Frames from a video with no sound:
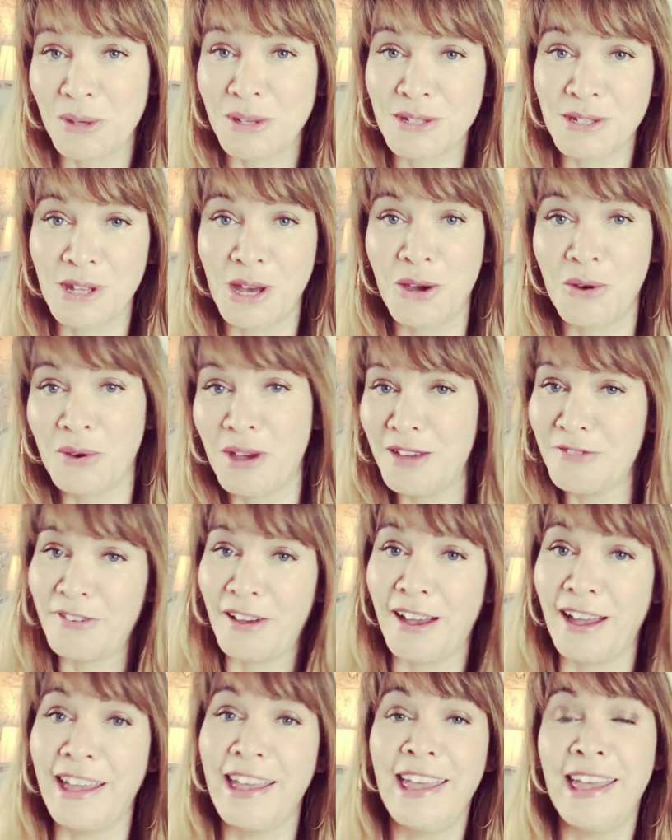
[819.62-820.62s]

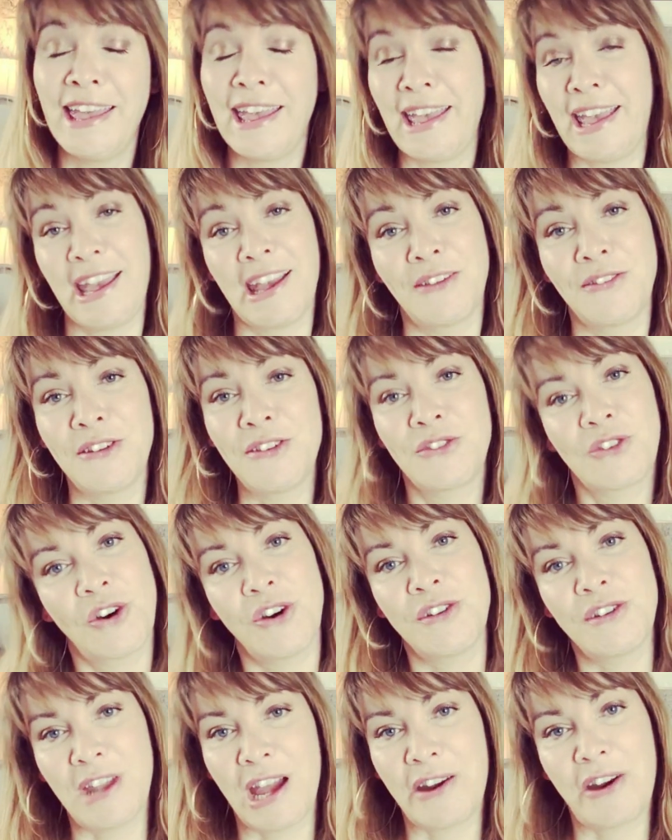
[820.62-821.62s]
whatsoever if you've
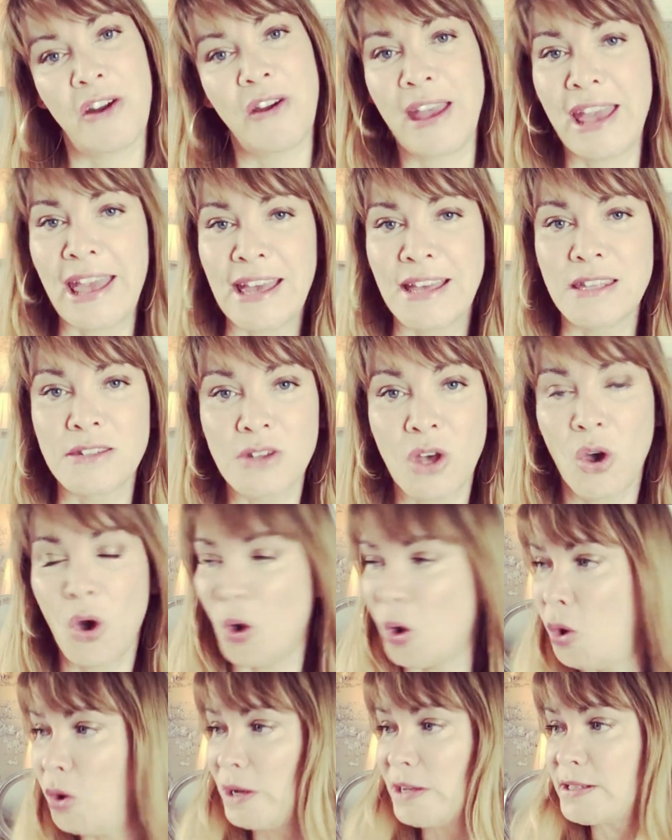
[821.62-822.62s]
got narrow hips.
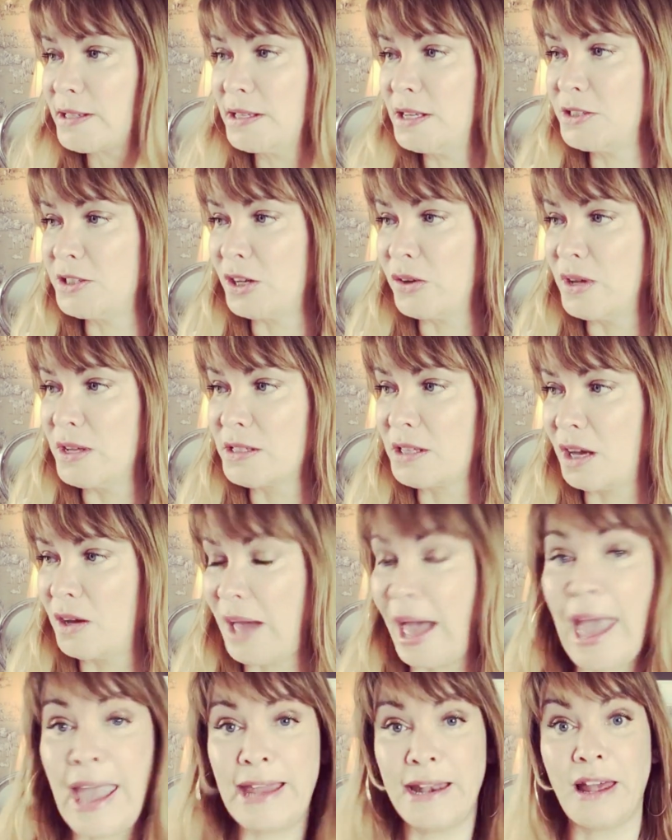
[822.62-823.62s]
All it's going to do is go,
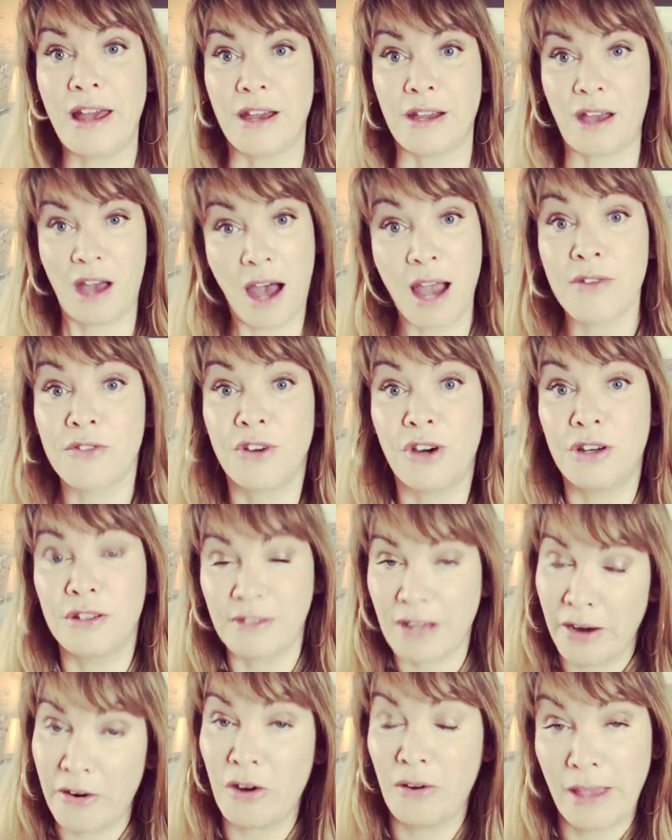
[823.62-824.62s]
hey look, I've got
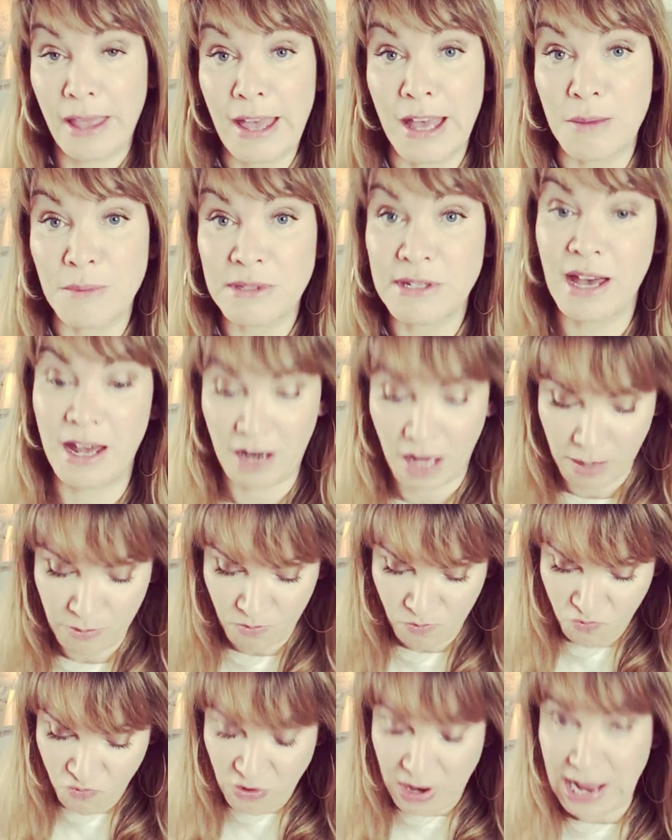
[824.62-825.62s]
narrow hips, and
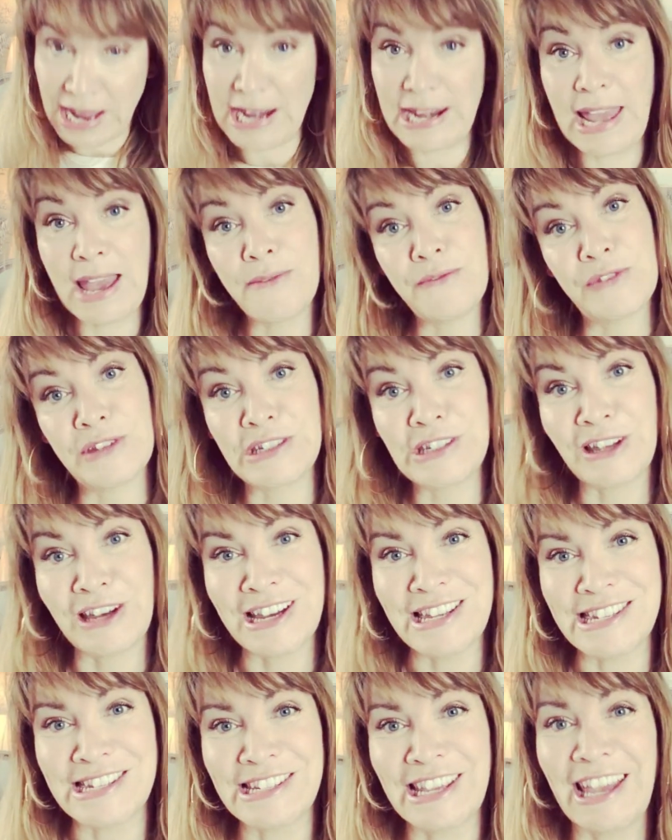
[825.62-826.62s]
I'm really
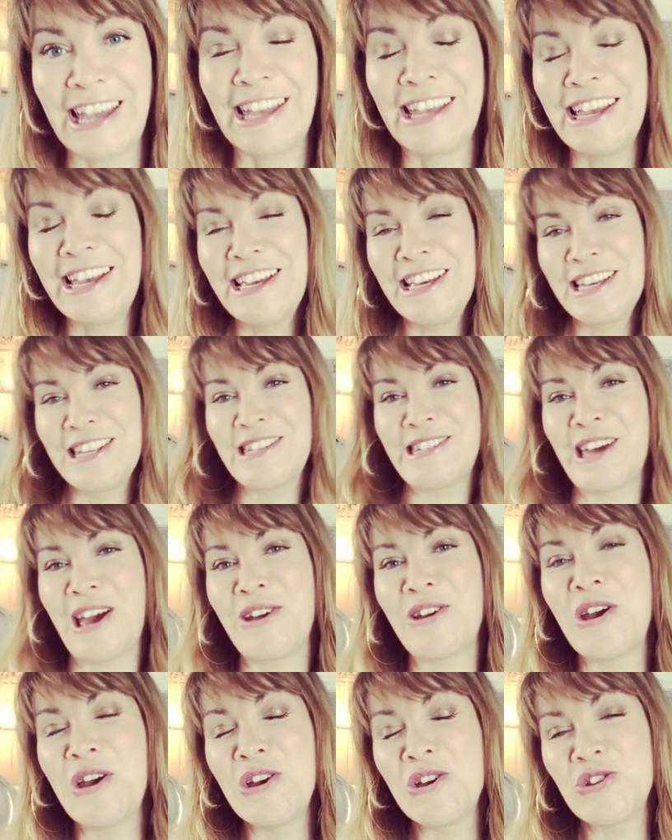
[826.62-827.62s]
emphasising it.
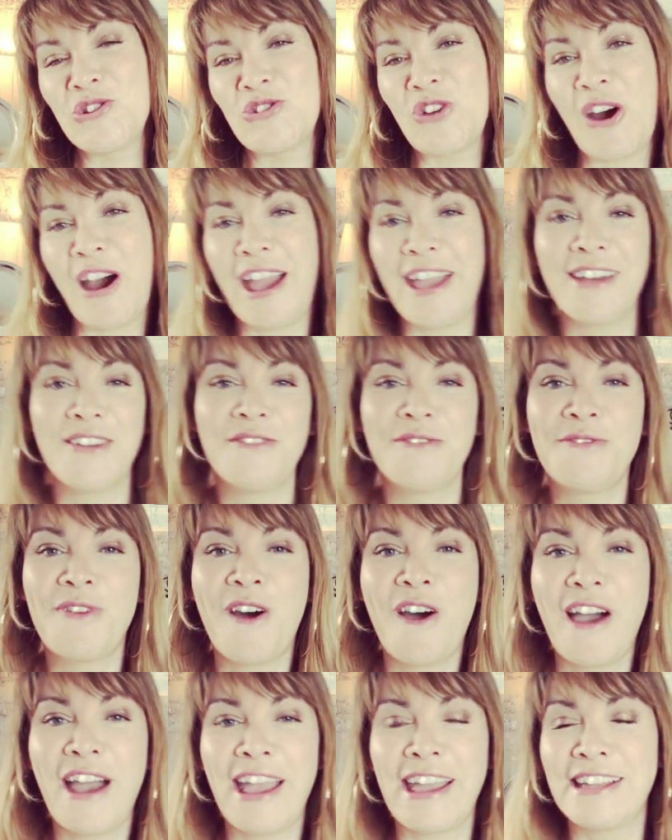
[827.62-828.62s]
So try and
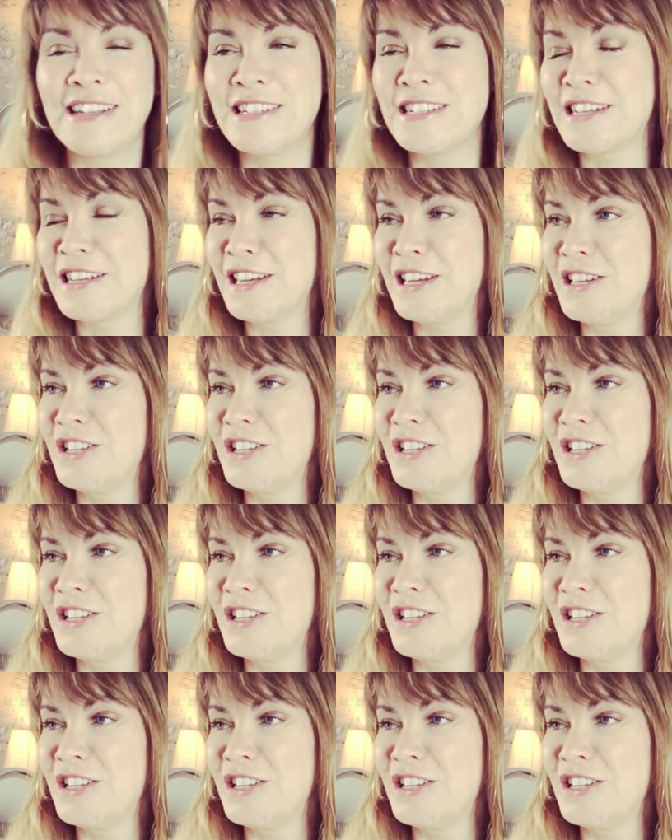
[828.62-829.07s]
find